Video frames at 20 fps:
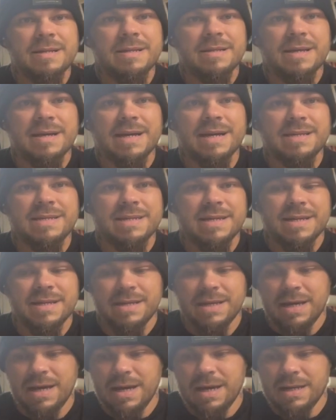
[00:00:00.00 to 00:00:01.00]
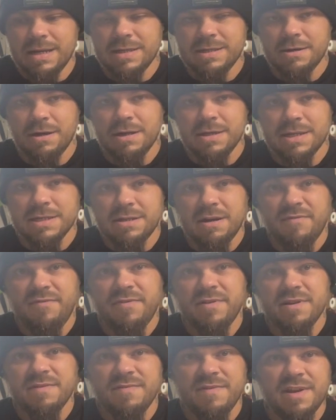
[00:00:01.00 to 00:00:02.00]
Like I said, this is our
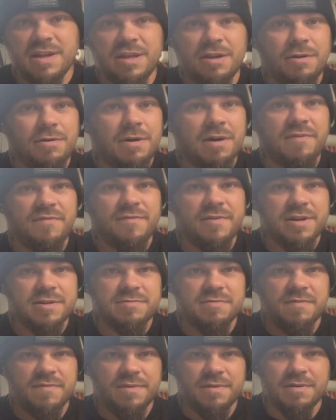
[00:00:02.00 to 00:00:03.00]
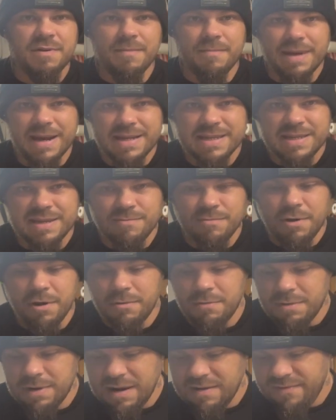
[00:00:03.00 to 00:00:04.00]
first video, our first review. It might seem
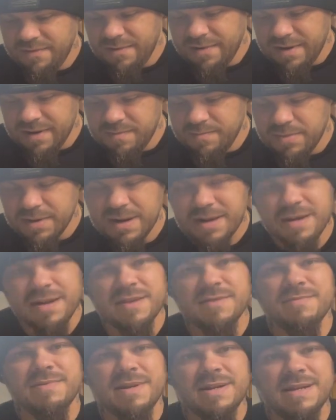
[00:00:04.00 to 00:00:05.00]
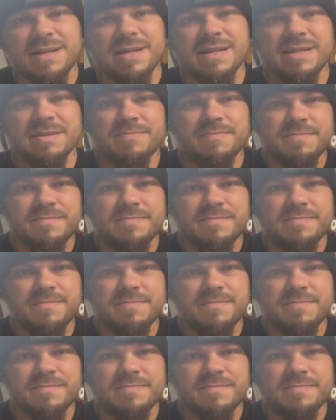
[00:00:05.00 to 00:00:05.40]
awkward at first, but it is what it is.